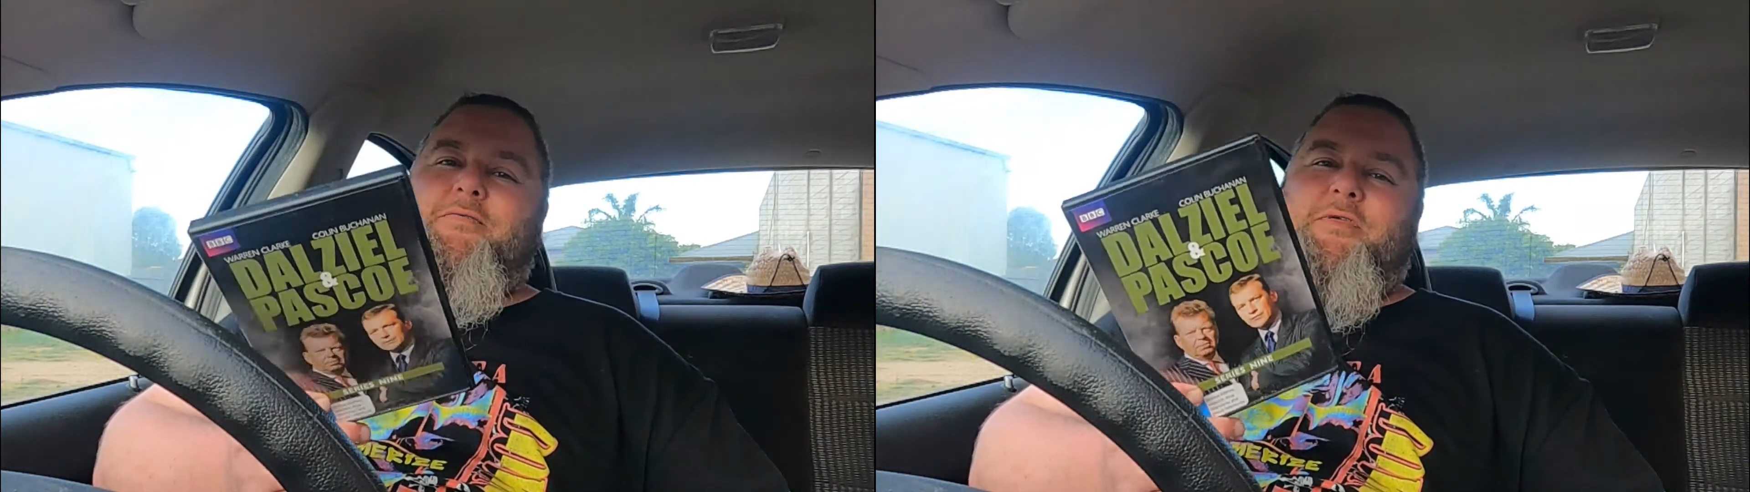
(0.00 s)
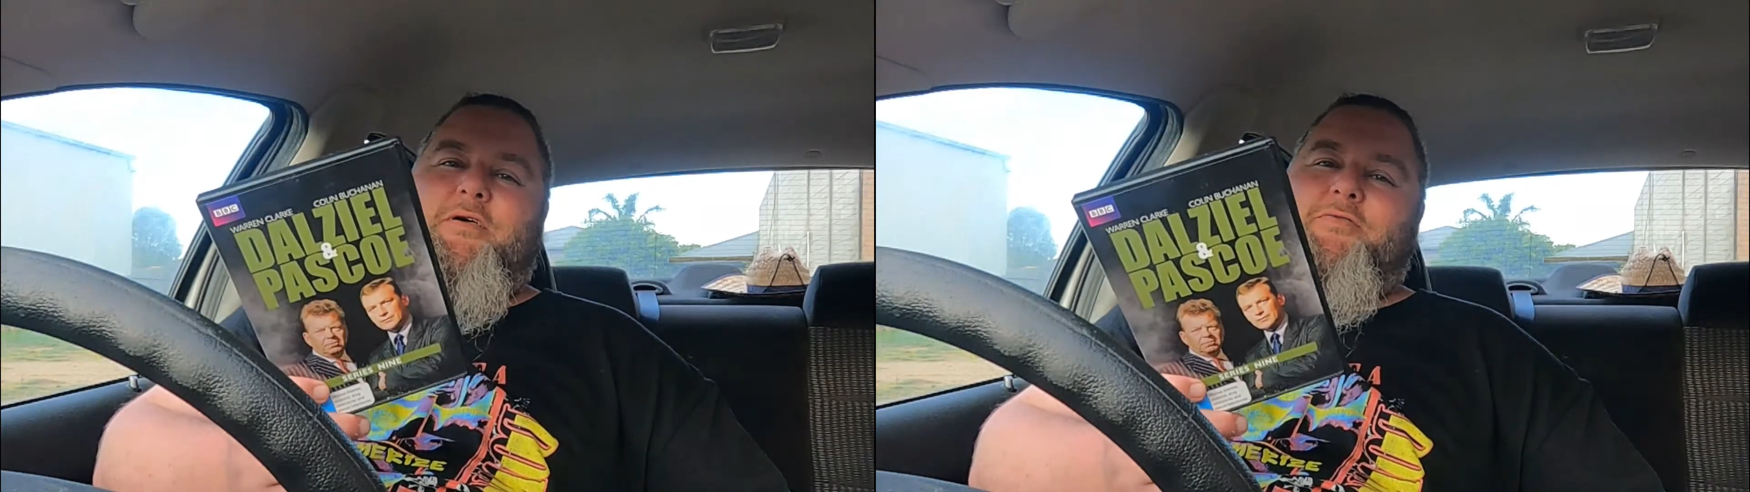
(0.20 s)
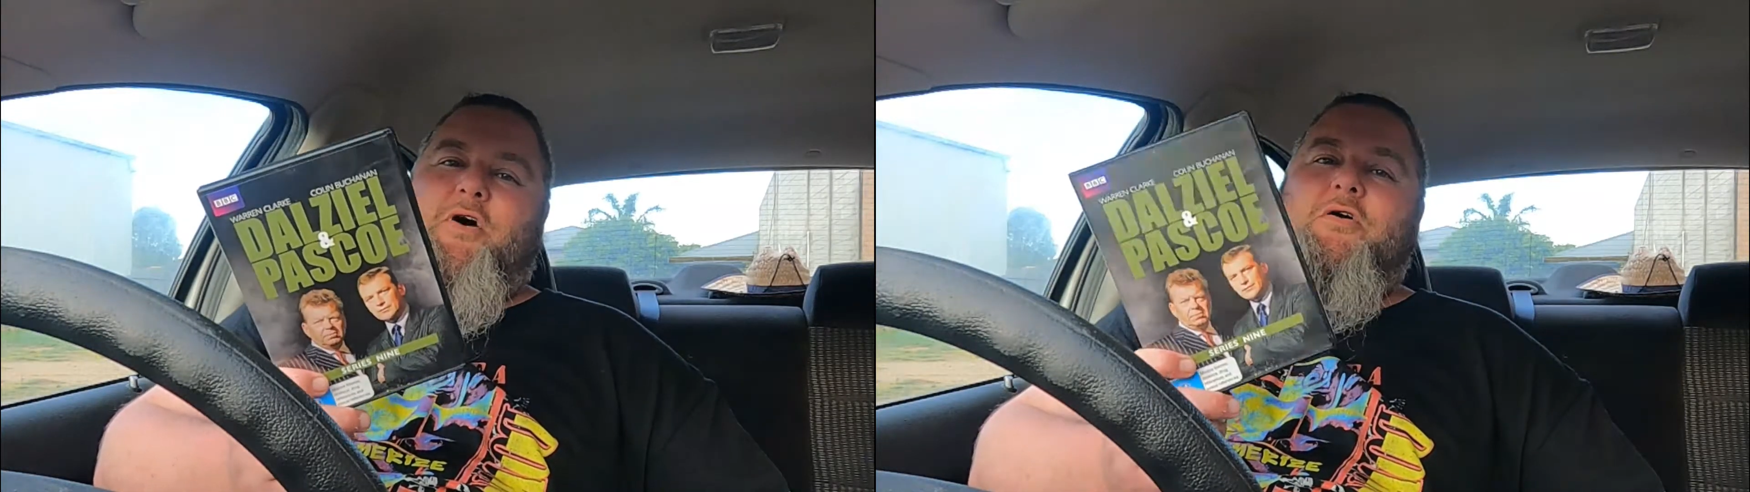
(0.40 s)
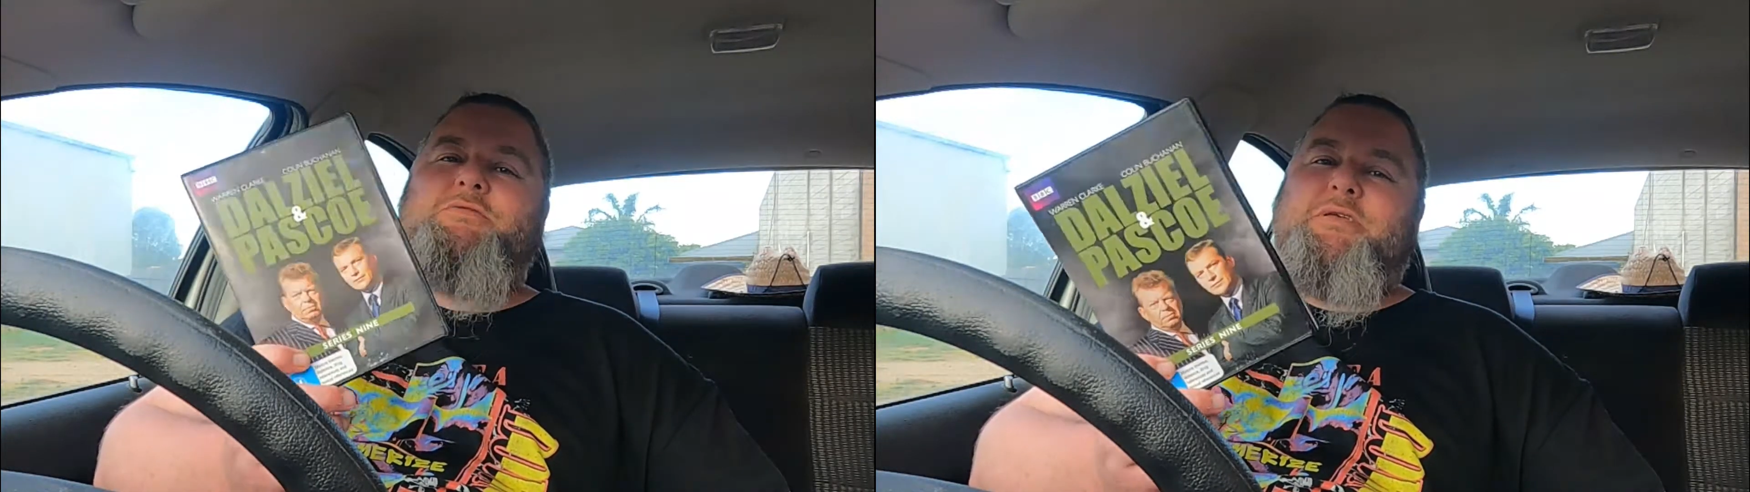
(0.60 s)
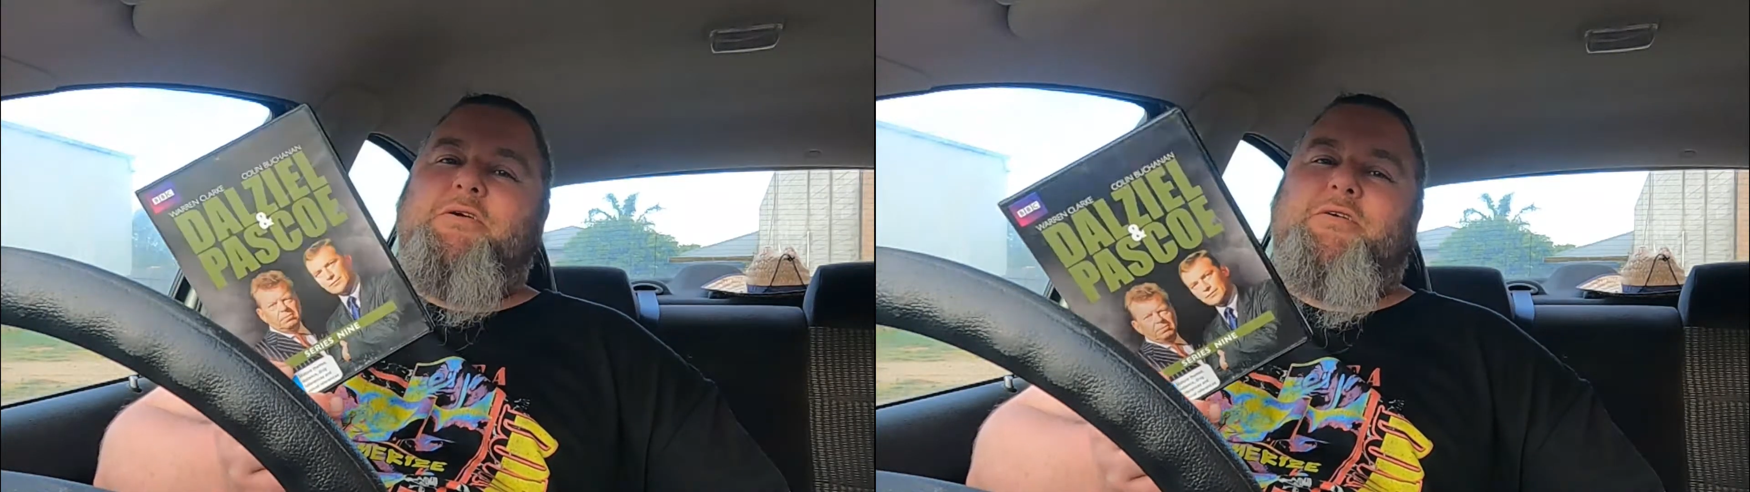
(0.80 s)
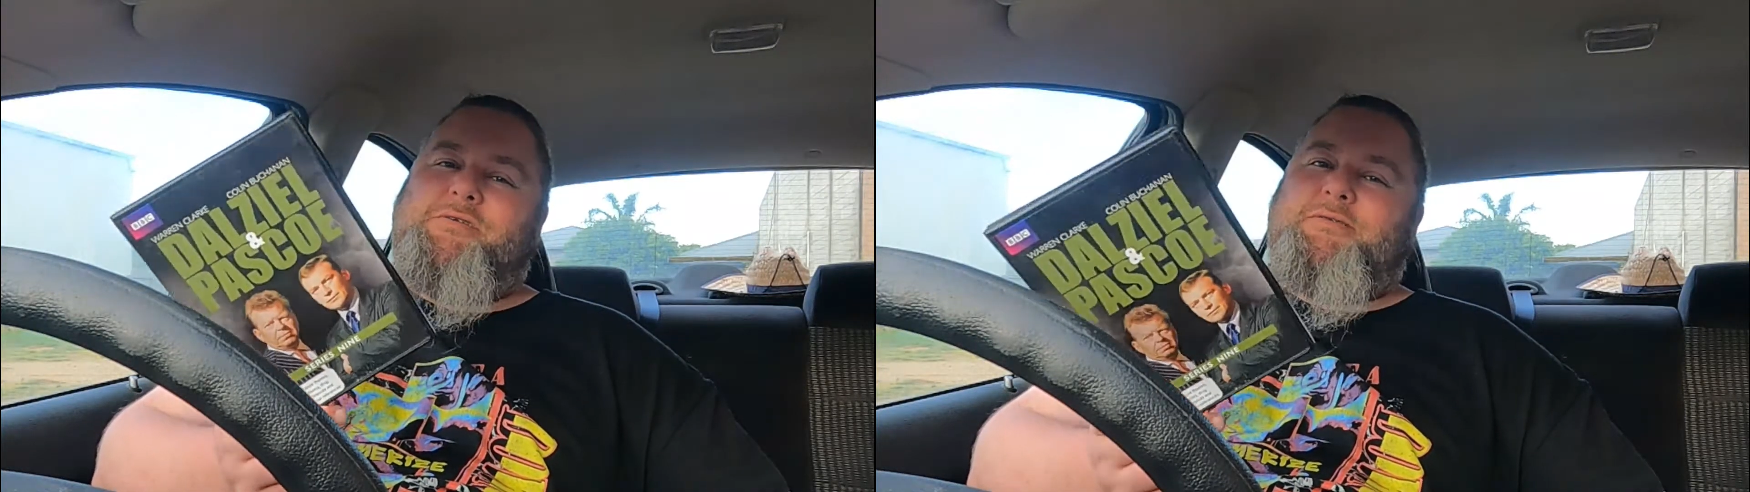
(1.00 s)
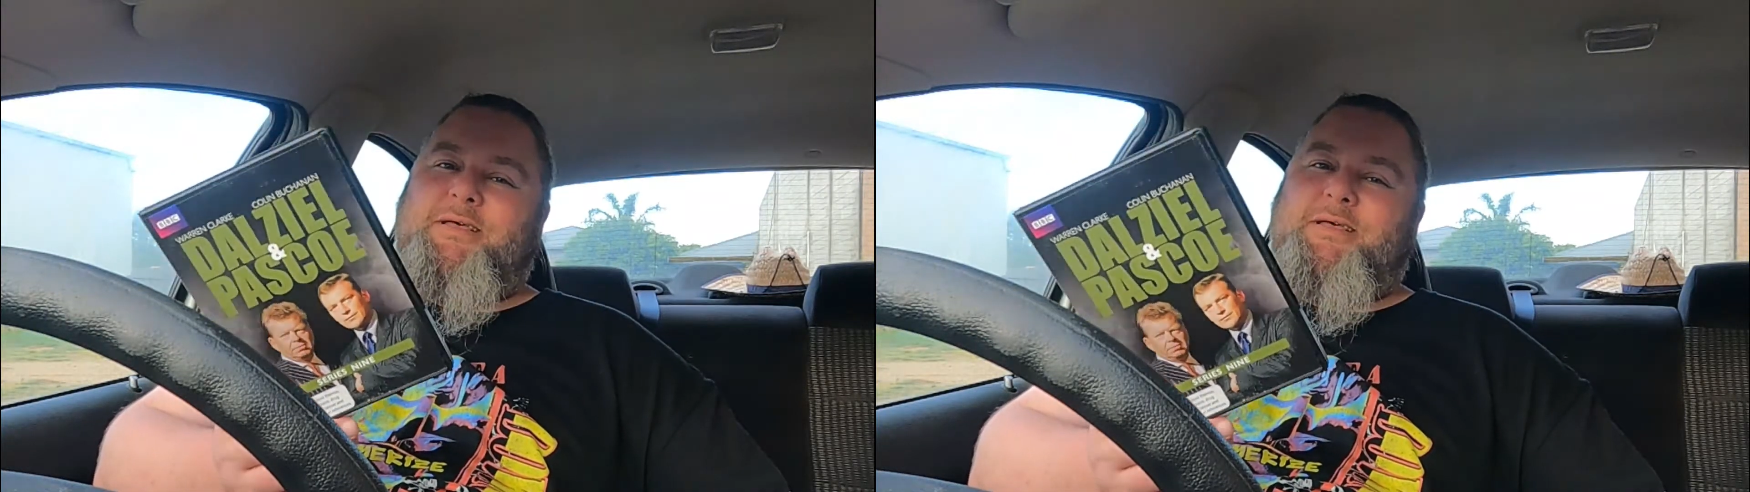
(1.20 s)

the whole series is